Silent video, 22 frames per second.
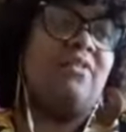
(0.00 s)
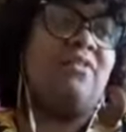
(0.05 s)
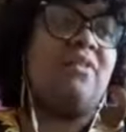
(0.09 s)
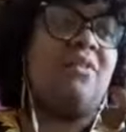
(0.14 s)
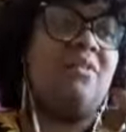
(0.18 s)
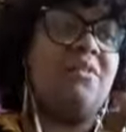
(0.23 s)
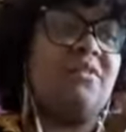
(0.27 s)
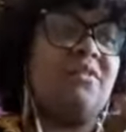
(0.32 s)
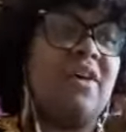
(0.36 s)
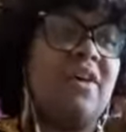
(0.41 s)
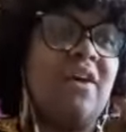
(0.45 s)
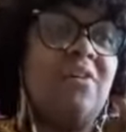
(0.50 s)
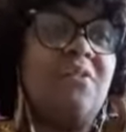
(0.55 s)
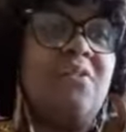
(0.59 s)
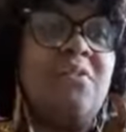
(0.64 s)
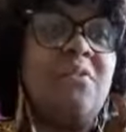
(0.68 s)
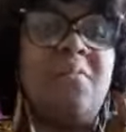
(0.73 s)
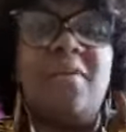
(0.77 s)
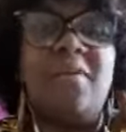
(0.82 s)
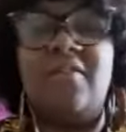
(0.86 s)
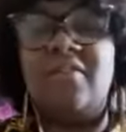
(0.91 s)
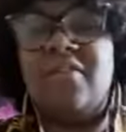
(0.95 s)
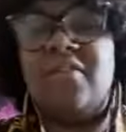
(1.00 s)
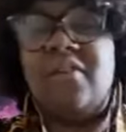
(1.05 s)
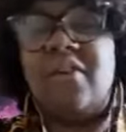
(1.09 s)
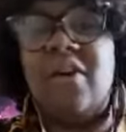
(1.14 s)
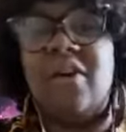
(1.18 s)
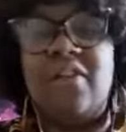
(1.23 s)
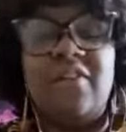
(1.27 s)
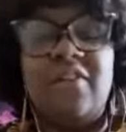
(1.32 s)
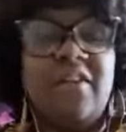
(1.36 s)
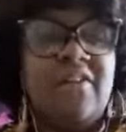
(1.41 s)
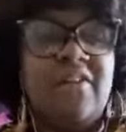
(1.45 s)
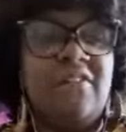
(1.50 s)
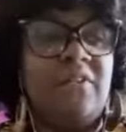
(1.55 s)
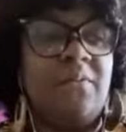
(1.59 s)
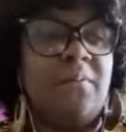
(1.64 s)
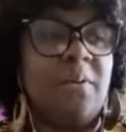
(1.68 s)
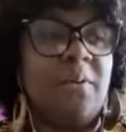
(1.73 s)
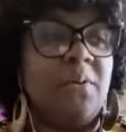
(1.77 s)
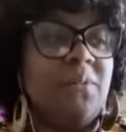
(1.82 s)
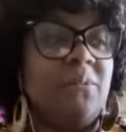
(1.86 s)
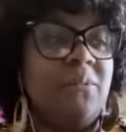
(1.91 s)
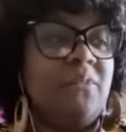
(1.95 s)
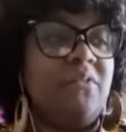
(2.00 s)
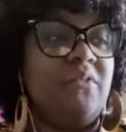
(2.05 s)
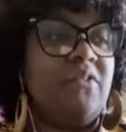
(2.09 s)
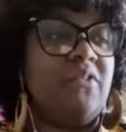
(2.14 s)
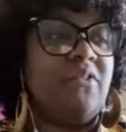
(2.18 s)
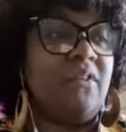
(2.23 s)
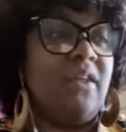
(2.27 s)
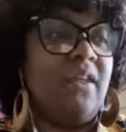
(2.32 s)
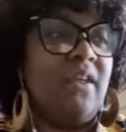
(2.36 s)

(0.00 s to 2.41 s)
So the title of the piece is called Lazy Bones.